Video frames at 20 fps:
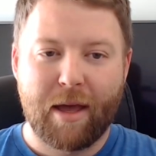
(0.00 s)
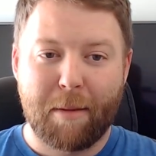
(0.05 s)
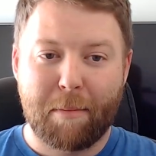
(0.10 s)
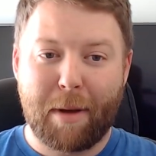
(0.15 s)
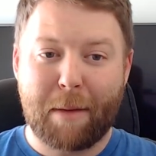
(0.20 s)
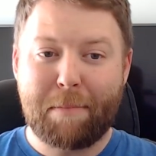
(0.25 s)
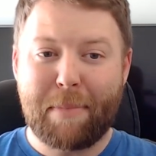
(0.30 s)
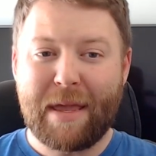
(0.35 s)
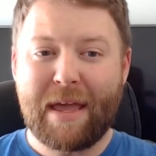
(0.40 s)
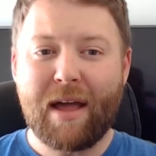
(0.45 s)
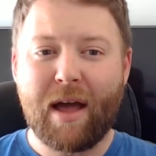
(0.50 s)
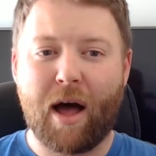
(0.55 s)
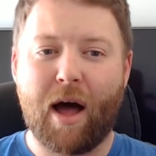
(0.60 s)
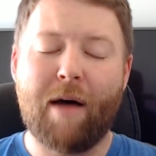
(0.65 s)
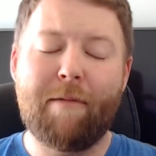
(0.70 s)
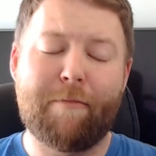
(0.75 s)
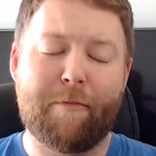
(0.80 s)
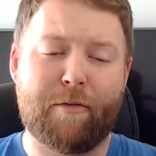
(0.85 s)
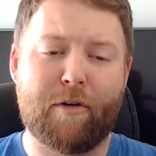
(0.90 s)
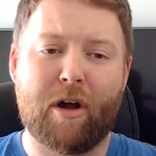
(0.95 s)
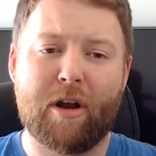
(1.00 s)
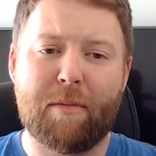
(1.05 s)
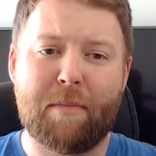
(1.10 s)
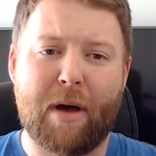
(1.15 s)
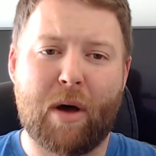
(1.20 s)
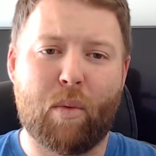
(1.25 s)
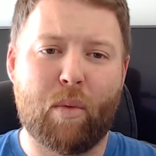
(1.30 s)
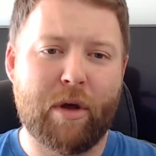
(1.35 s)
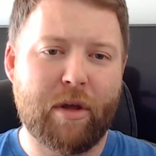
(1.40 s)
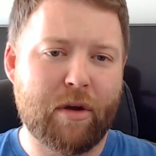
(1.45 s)
By being upfront
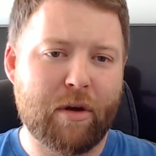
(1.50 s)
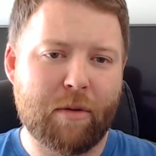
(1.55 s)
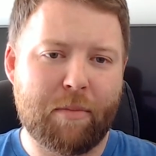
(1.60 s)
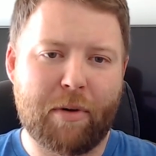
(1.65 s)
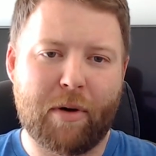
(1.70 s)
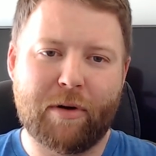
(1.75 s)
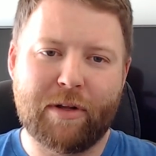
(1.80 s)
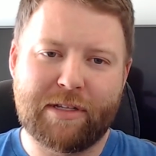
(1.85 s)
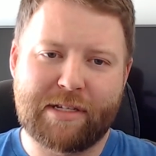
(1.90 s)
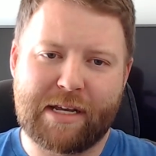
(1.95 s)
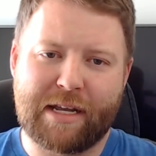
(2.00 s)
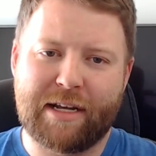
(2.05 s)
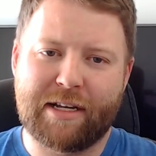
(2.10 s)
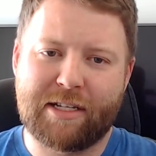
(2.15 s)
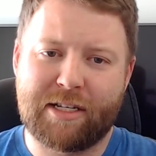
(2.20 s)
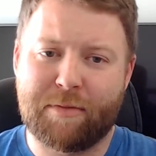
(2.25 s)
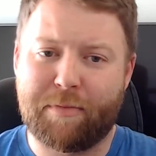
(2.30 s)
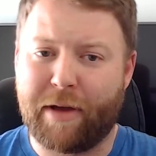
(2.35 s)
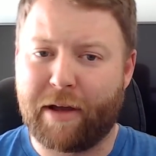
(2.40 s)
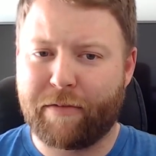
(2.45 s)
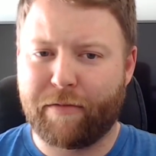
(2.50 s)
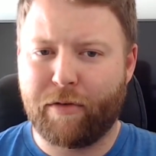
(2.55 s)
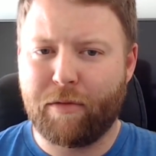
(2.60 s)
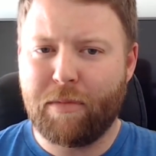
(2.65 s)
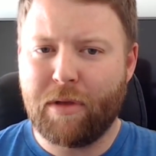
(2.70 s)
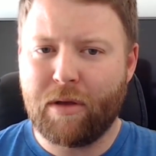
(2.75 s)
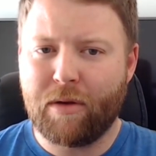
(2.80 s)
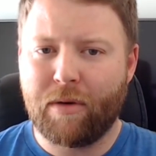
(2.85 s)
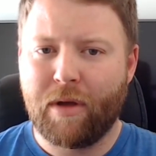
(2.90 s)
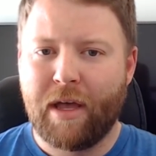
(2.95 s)
about what your opponents can expect from
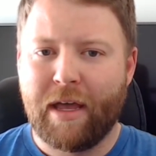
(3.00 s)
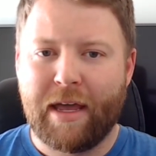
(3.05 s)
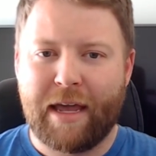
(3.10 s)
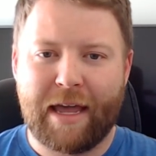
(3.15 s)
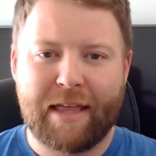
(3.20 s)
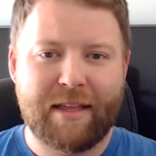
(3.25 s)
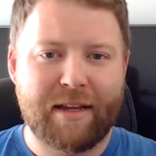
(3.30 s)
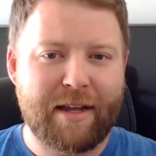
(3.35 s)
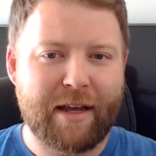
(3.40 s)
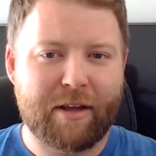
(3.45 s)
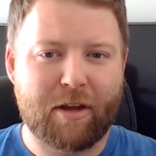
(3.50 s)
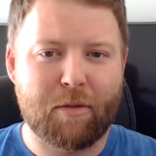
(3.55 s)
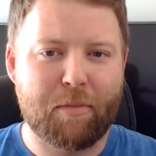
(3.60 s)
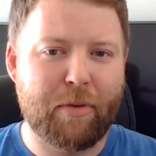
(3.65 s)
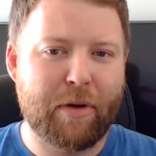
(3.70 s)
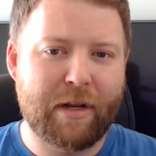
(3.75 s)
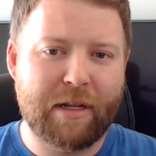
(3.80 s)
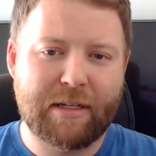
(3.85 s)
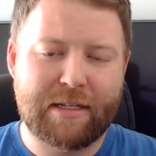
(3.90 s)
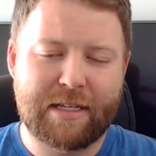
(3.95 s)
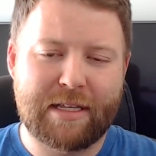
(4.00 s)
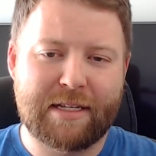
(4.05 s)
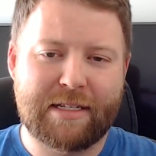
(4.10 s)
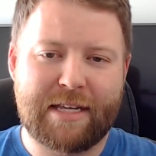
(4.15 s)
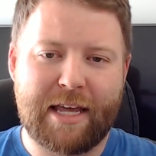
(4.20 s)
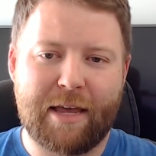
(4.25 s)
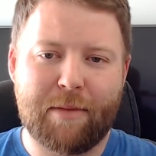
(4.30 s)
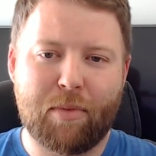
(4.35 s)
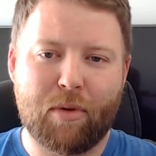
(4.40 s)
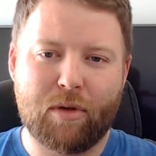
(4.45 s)
you and the deck you're bringing to the
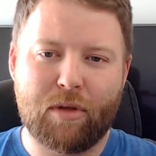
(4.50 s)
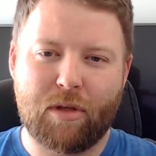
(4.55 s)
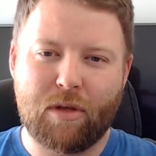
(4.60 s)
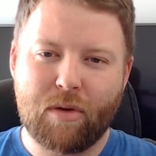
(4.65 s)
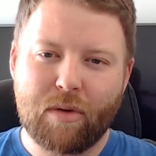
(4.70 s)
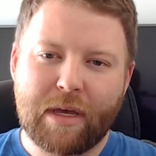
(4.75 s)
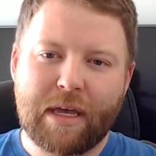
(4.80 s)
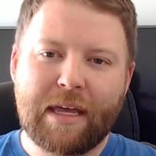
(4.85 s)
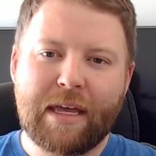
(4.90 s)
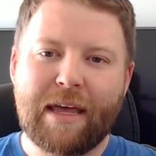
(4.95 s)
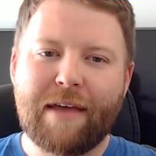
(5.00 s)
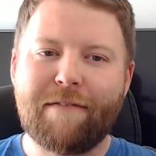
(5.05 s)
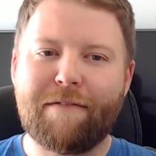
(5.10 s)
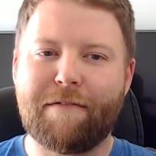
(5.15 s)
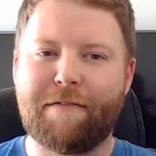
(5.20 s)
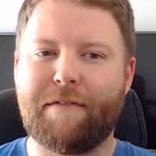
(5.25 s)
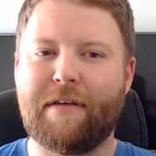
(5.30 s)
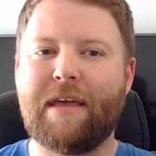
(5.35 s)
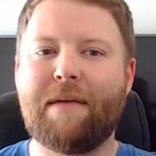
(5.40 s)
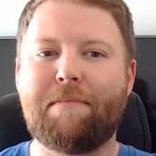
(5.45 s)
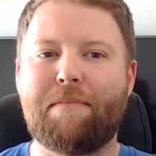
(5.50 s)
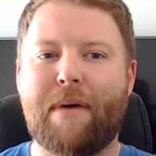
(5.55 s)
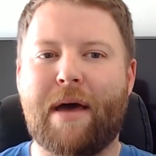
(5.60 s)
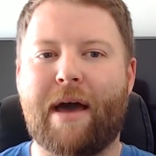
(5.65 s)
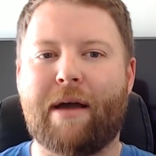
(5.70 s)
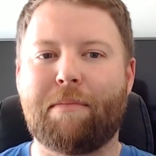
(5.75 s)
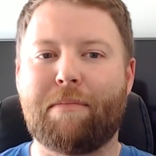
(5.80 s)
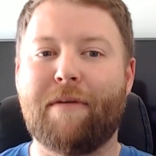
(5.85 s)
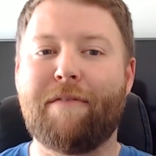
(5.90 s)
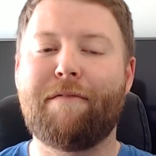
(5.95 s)
table, you can get
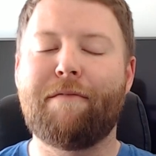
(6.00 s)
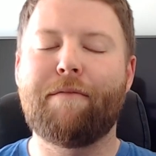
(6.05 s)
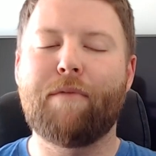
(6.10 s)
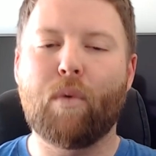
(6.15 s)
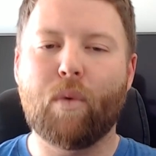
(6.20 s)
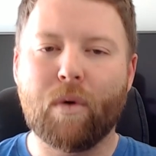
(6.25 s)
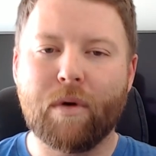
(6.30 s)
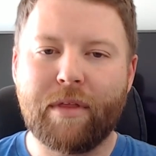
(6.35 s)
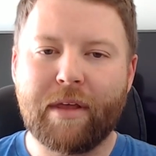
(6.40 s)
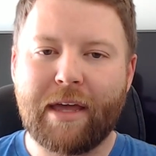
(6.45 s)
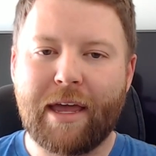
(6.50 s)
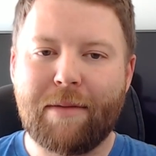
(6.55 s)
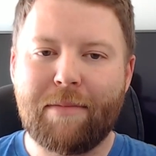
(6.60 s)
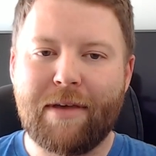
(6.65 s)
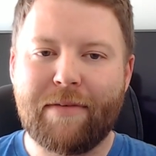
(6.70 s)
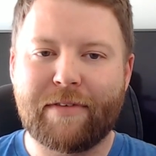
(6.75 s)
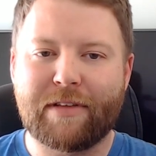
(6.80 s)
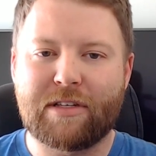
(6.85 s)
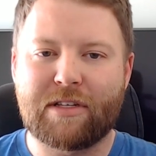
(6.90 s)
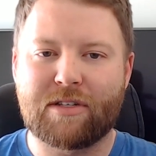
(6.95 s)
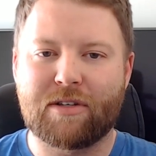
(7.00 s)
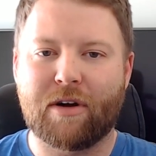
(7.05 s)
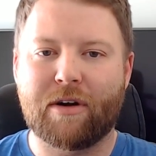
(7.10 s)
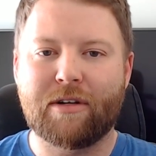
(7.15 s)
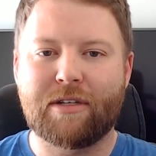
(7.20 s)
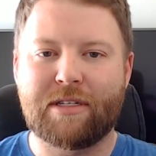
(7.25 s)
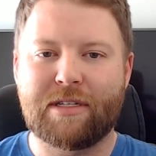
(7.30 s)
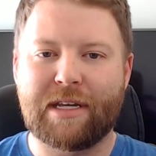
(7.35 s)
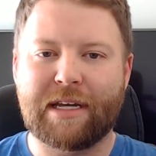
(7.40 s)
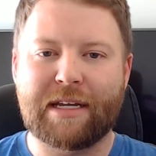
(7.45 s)
feedback before the game even
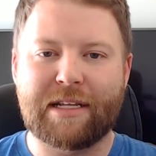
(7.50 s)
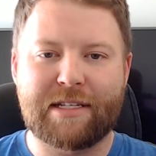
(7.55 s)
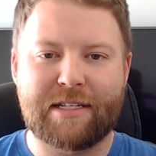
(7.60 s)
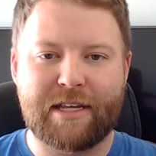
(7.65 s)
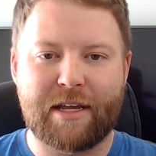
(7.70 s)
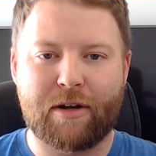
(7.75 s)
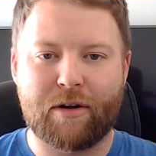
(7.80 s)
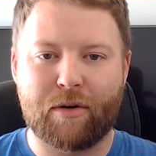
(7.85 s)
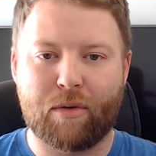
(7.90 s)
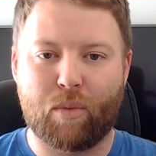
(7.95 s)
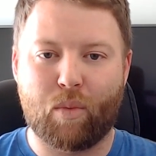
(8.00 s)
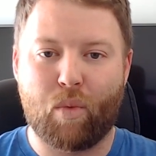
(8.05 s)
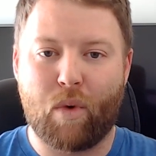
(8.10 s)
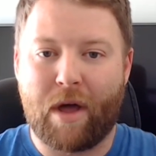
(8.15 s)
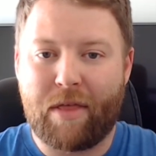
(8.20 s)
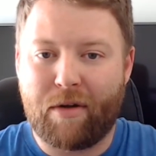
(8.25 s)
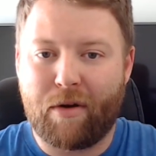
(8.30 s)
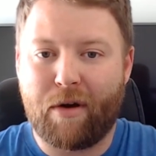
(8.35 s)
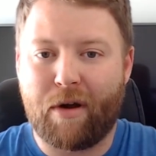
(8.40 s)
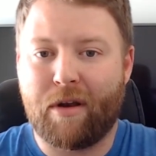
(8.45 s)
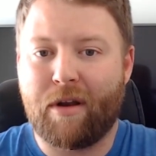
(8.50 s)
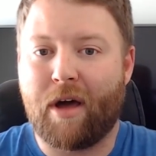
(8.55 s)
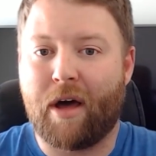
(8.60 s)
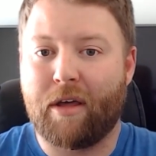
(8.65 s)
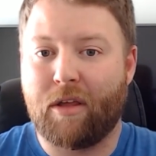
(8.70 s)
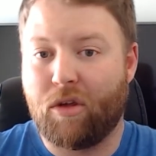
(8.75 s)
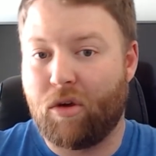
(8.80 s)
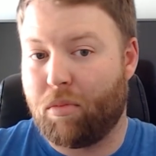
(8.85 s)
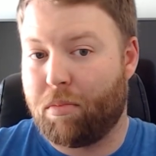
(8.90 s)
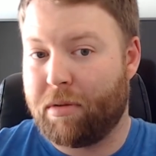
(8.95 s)
starts to consider whether or
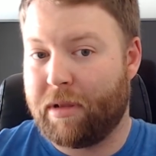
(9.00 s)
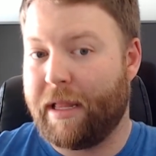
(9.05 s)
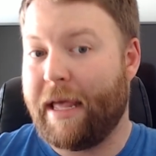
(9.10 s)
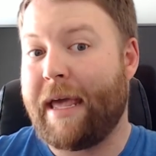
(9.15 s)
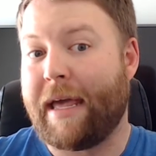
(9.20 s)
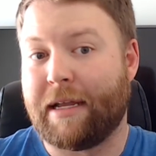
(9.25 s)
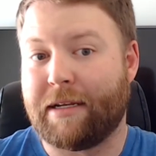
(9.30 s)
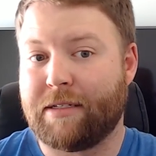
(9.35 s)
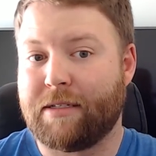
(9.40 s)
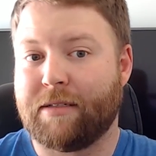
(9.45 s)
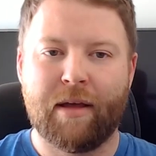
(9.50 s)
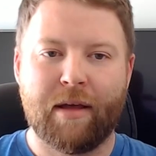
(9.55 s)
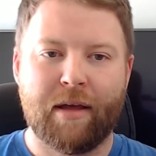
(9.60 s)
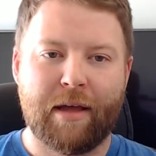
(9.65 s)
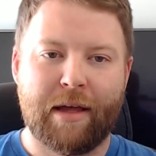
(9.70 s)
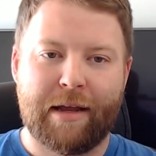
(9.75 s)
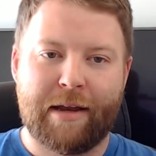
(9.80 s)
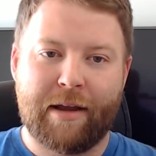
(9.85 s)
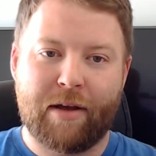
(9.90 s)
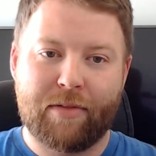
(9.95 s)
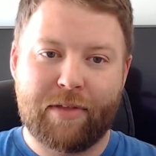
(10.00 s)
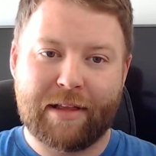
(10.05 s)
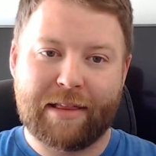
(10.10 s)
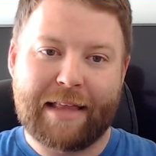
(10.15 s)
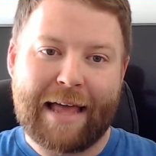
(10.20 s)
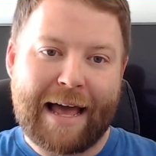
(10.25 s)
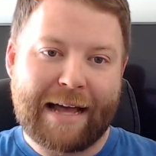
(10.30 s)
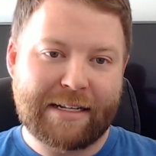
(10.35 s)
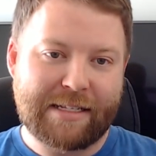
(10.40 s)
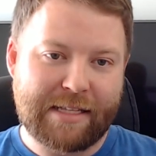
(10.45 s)
not you'll play it. Now, the
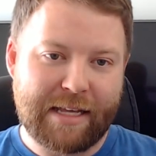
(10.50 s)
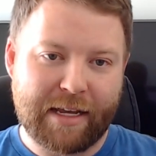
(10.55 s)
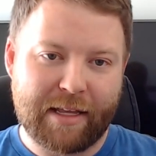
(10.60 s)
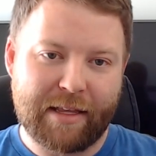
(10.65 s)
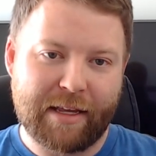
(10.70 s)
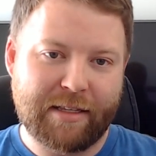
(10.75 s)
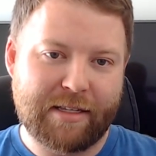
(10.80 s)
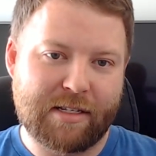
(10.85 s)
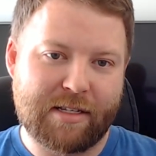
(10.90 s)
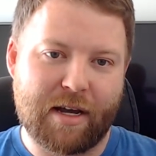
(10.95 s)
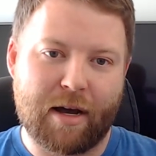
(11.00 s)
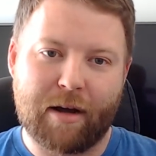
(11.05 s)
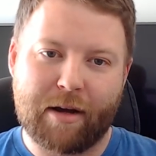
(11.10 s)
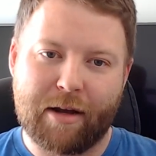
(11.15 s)
last thing I'd like to talk